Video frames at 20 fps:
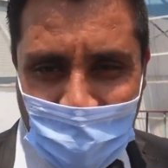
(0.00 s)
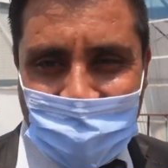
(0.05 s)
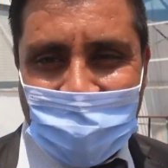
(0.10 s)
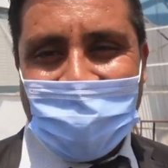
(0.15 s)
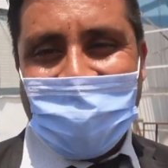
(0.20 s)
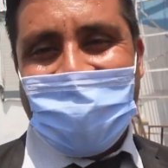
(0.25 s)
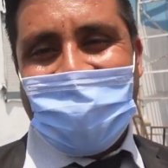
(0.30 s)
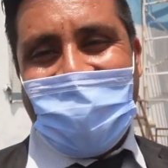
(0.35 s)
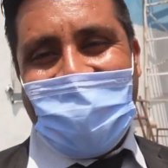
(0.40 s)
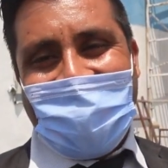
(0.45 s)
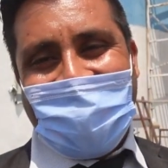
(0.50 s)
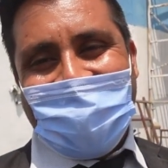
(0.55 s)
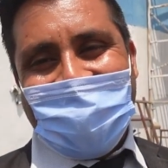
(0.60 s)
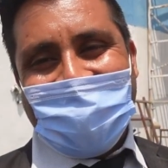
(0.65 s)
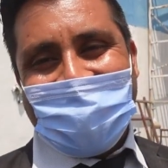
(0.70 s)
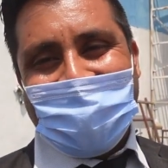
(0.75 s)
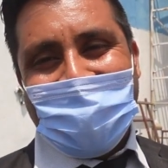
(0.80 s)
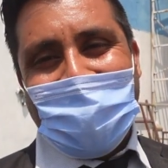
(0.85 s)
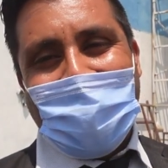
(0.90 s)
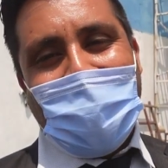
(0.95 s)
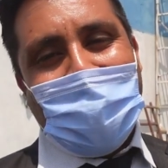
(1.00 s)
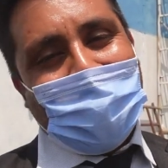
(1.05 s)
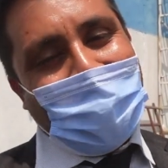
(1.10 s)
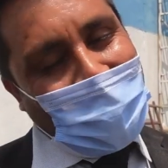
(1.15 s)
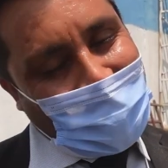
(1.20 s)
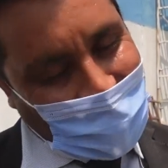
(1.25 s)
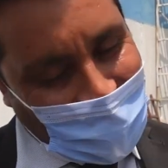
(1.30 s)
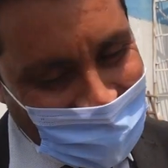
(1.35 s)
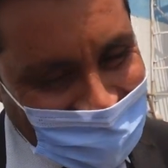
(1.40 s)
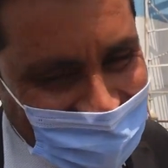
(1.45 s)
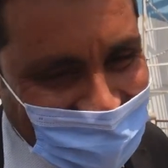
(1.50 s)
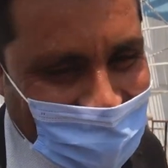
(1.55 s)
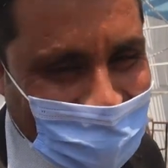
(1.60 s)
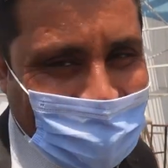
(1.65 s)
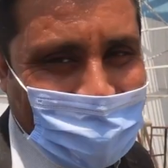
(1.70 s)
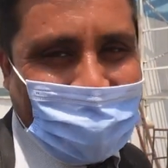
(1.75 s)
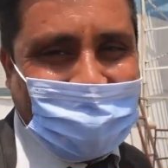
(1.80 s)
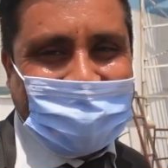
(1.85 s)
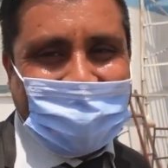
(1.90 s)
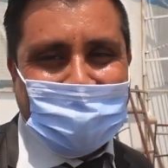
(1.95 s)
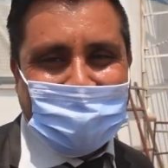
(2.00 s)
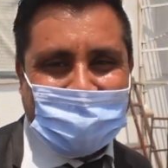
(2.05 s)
of Radia. Actually, okay. For Continental Hotel.